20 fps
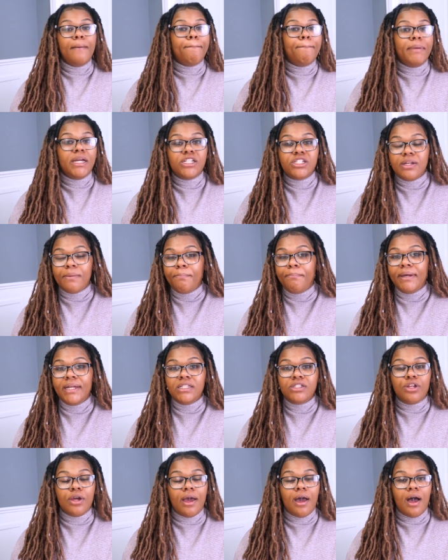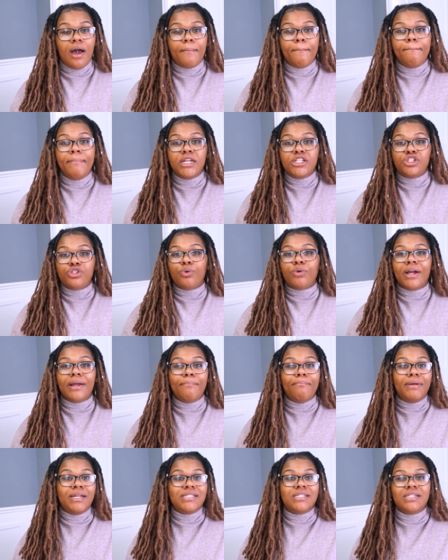men, men, uh, mentor
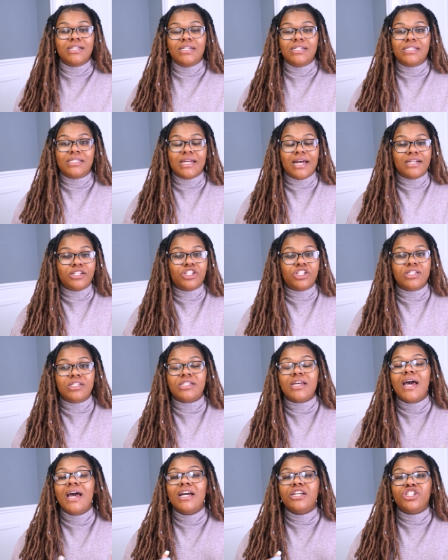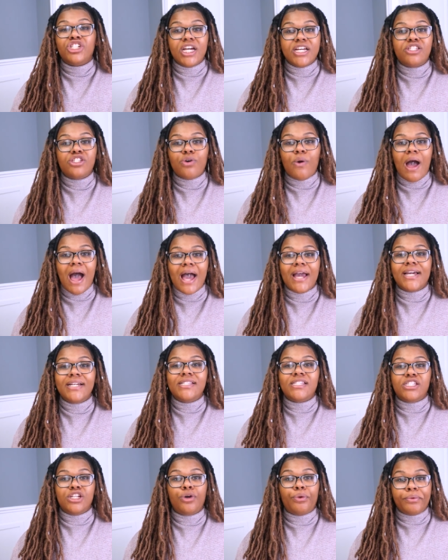and mentee sessions just so I
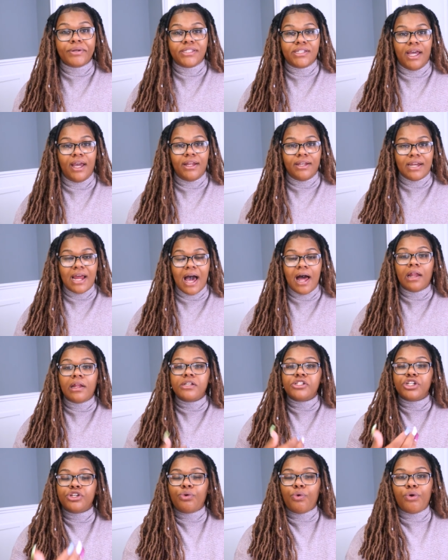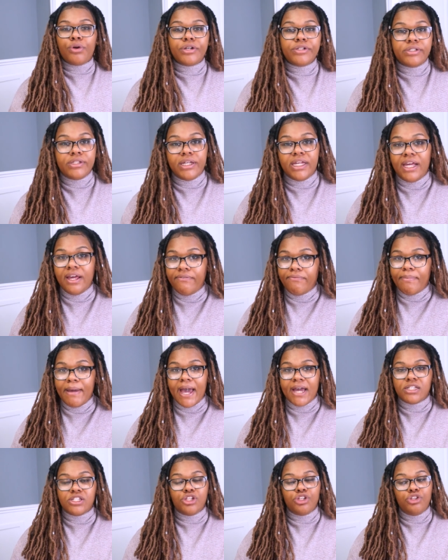can still retain knowledge in order to give
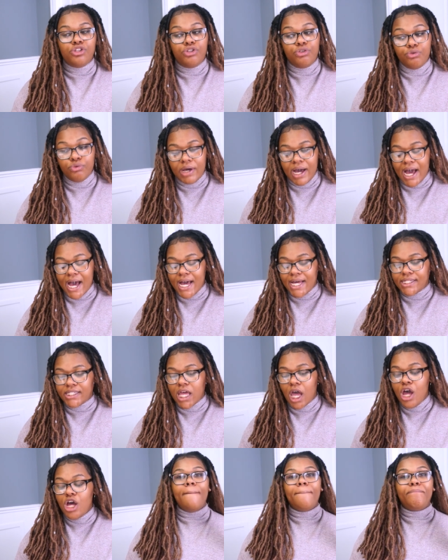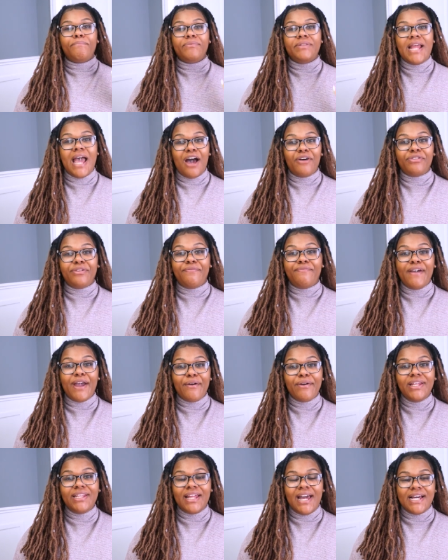back to you guys. Now, the
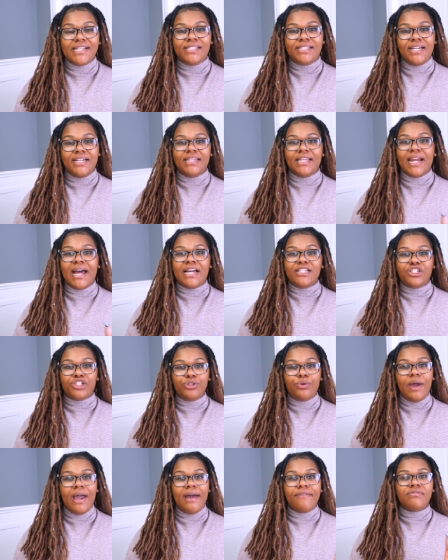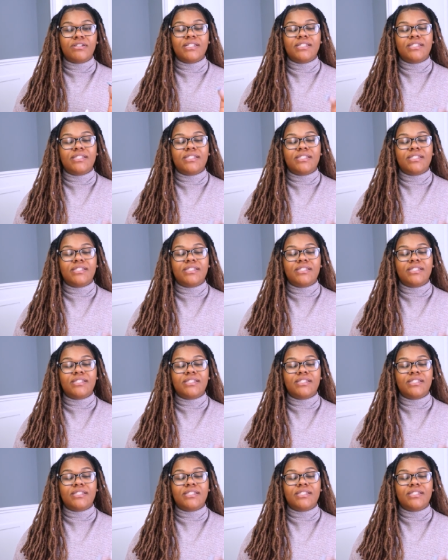very last thing that I do have to